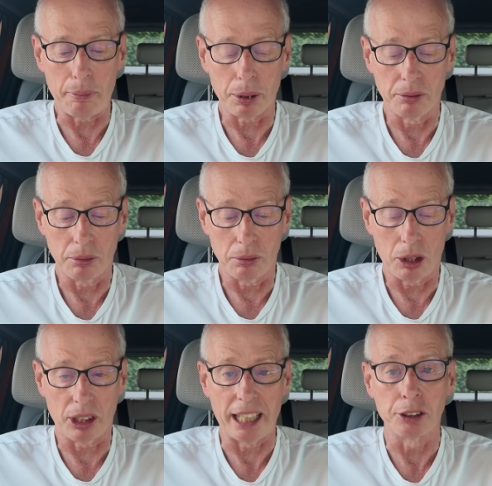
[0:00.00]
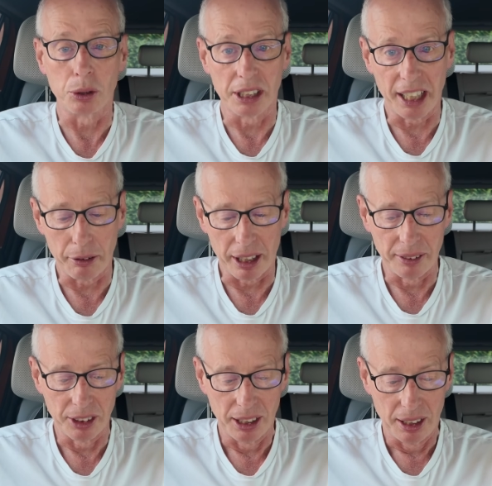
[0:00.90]
app, on Android
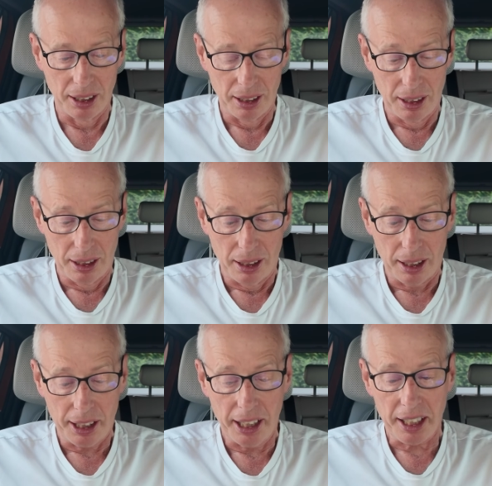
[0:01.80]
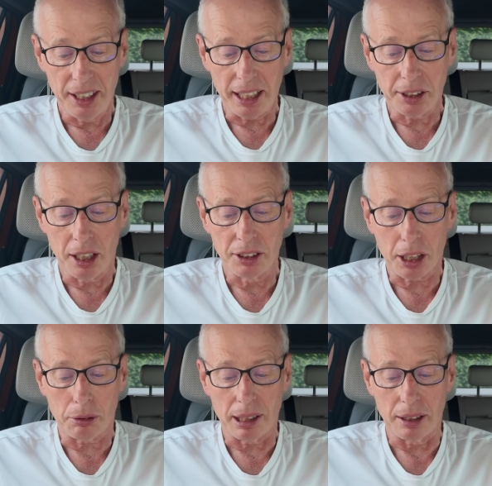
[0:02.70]
anyway. Kia Connect shows
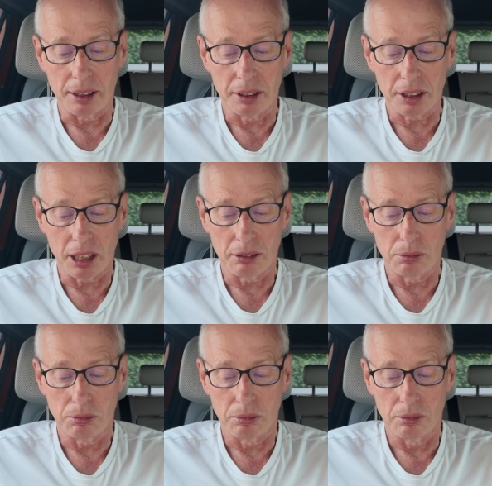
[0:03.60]
it correctly, so